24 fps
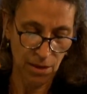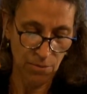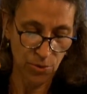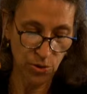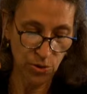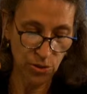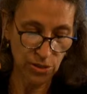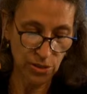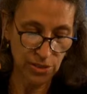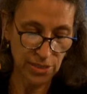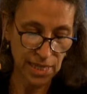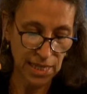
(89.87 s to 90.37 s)

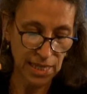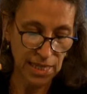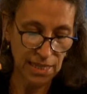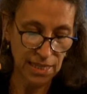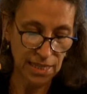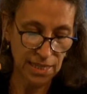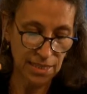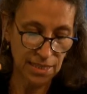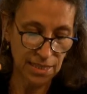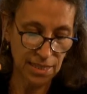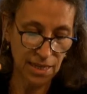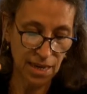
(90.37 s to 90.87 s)
Myrtle's
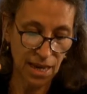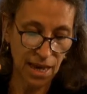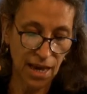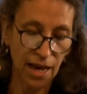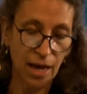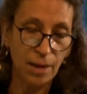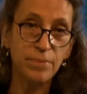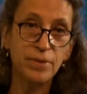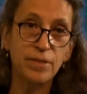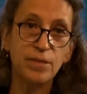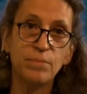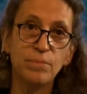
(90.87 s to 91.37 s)
healing didn't
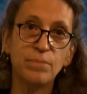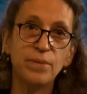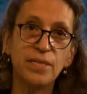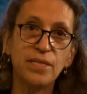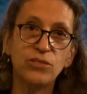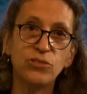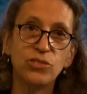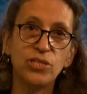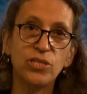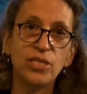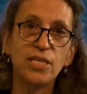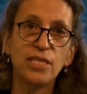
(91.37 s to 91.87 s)
happen
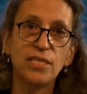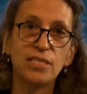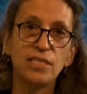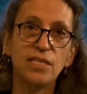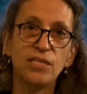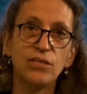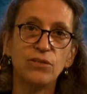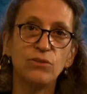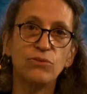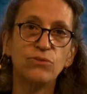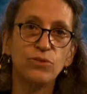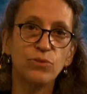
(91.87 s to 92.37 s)
because she
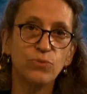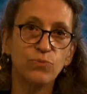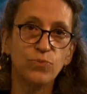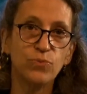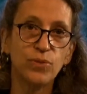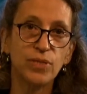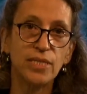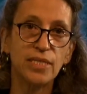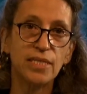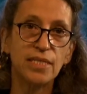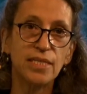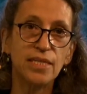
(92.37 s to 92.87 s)
continued to
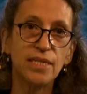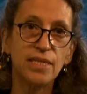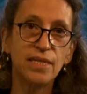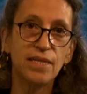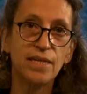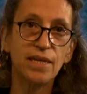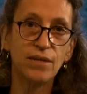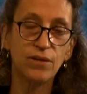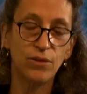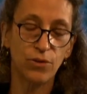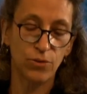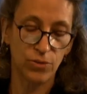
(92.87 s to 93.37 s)
read
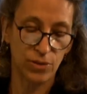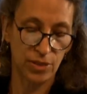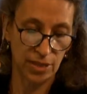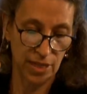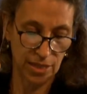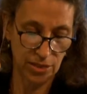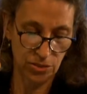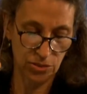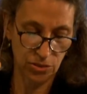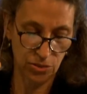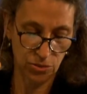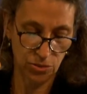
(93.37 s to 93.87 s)
and go to
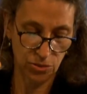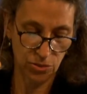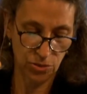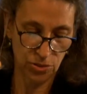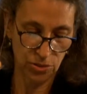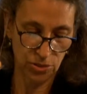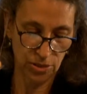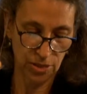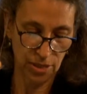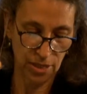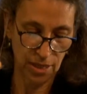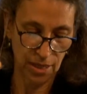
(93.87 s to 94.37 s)

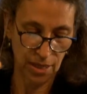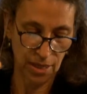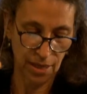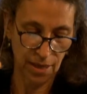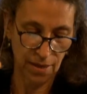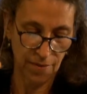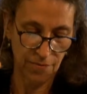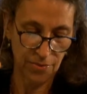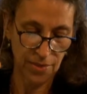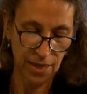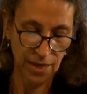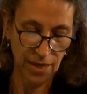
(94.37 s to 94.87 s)
lectures.
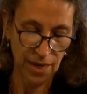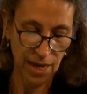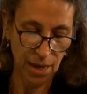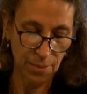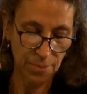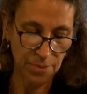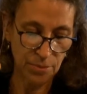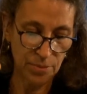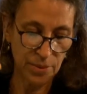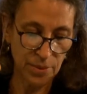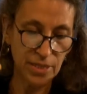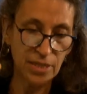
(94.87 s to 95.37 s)
It
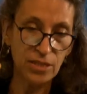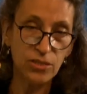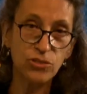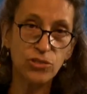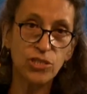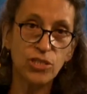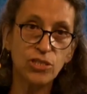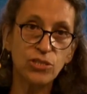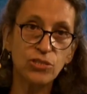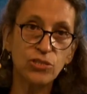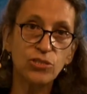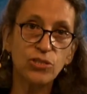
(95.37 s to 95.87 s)
happened because
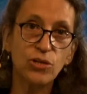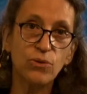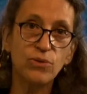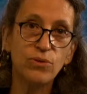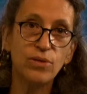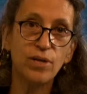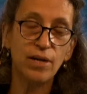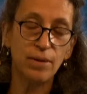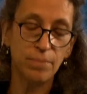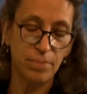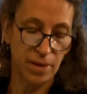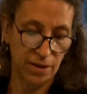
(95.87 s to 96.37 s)
she
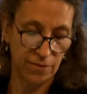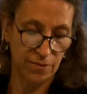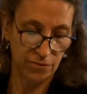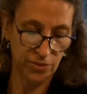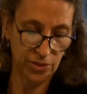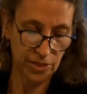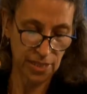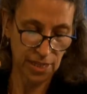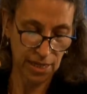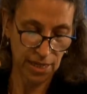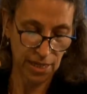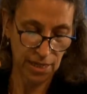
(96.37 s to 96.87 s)
showed up
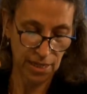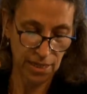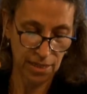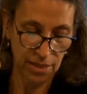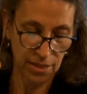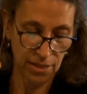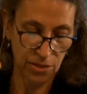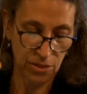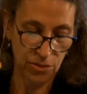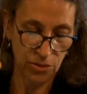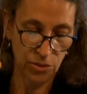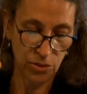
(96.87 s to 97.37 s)
every day
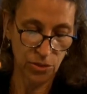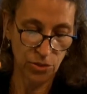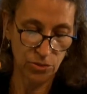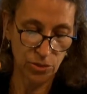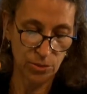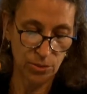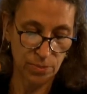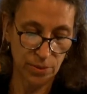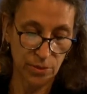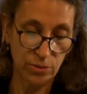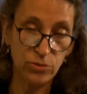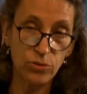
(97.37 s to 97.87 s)
to her
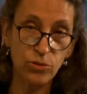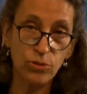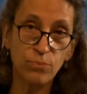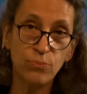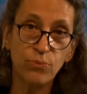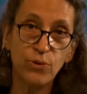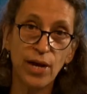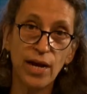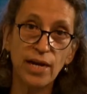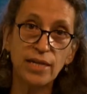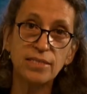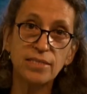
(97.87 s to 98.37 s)
spiritual
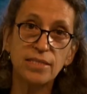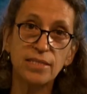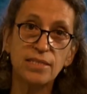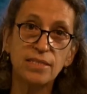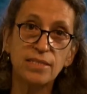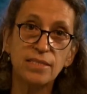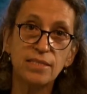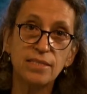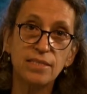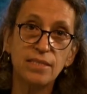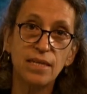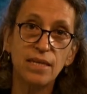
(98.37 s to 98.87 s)

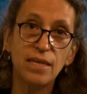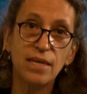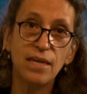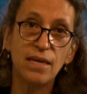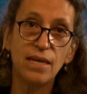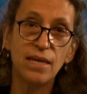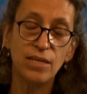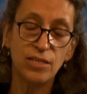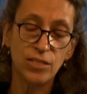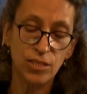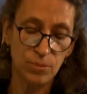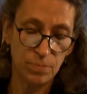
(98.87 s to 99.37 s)
practice,
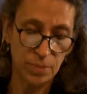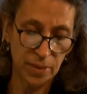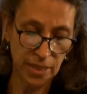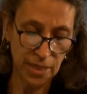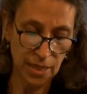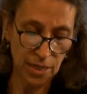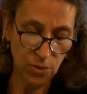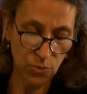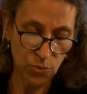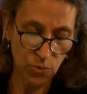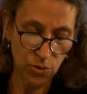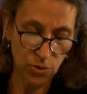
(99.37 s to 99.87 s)

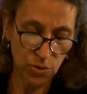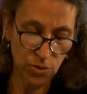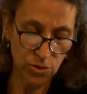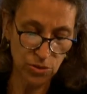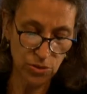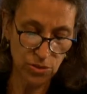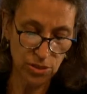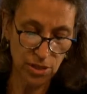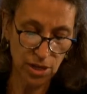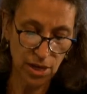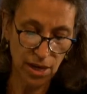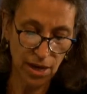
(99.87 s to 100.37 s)
speaking
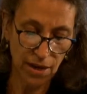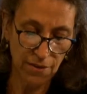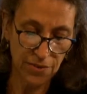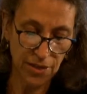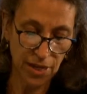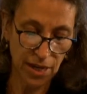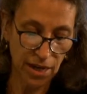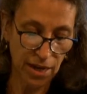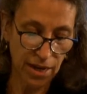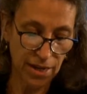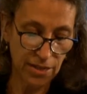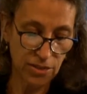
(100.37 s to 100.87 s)
words of the
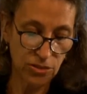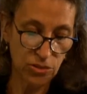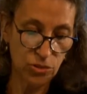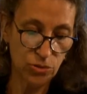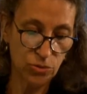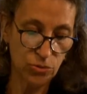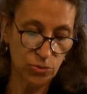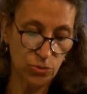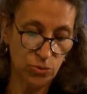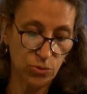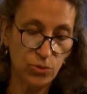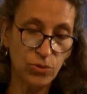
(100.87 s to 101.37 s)
highest
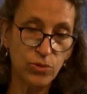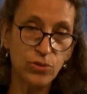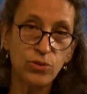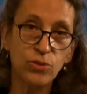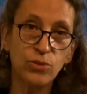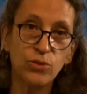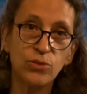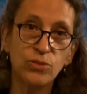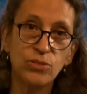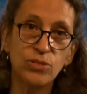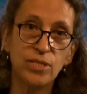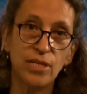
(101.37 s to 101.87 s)
truth to
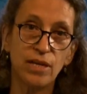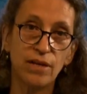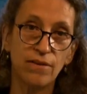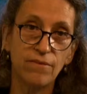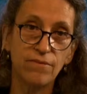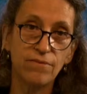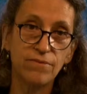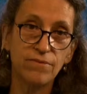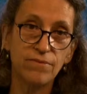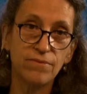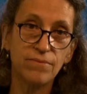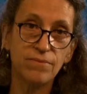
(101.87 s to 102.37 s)

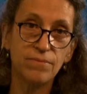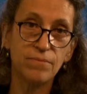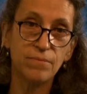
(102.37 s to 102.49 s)
herself,